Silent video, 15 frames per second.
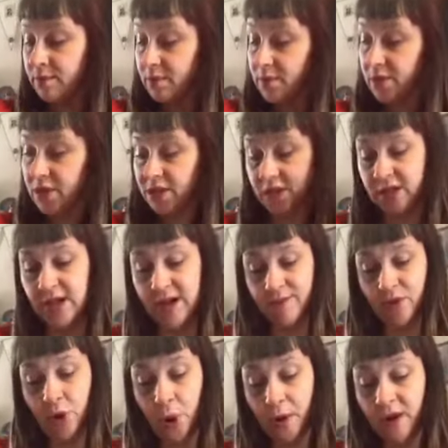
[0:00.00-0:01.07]
just so that I've
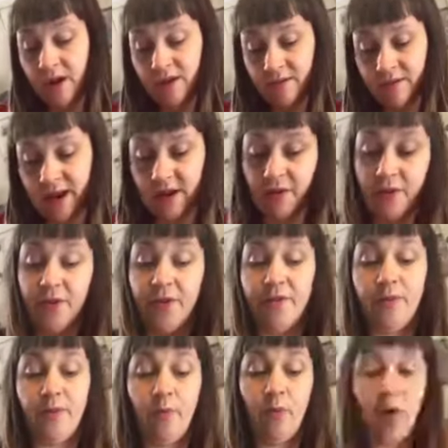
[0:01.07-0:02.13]
got a record of
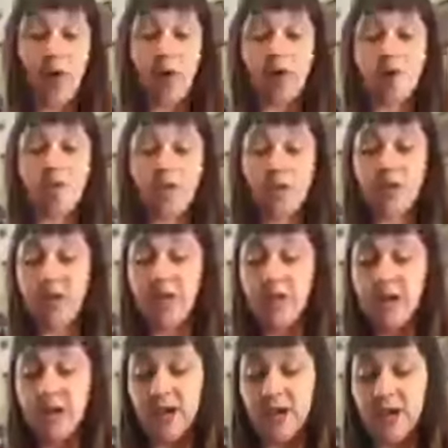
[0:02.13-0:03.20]
what I've done
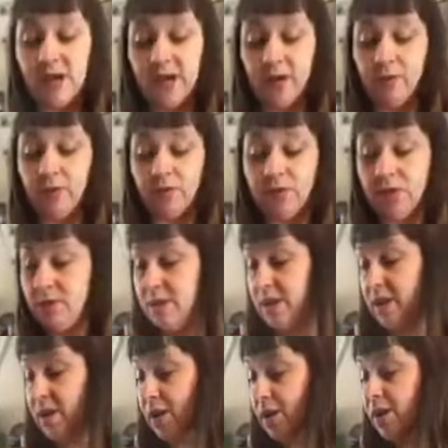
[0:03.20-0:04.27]
here, I will do it
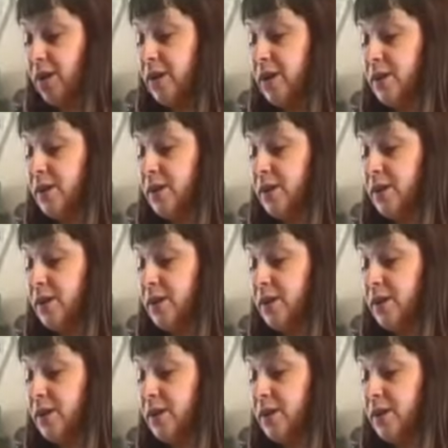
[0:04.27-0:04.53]
on,